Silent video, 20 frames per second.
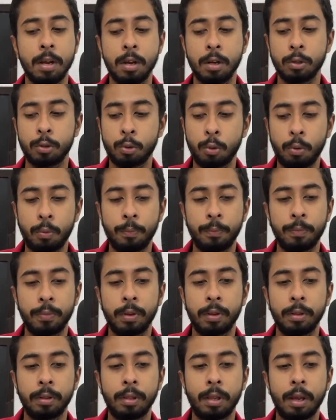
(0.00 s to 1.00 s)
So
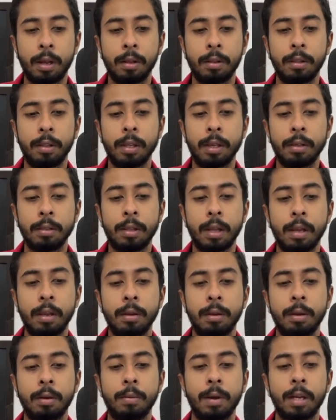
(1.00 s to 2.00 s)

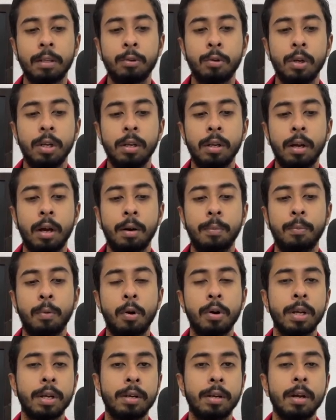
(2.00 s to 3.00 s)
they actually are
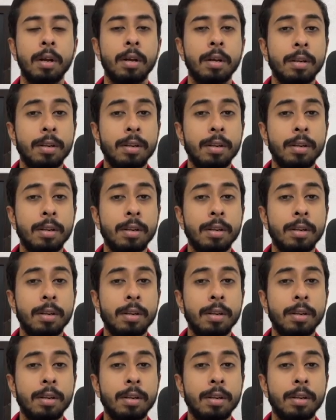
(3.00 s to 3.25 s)
plotted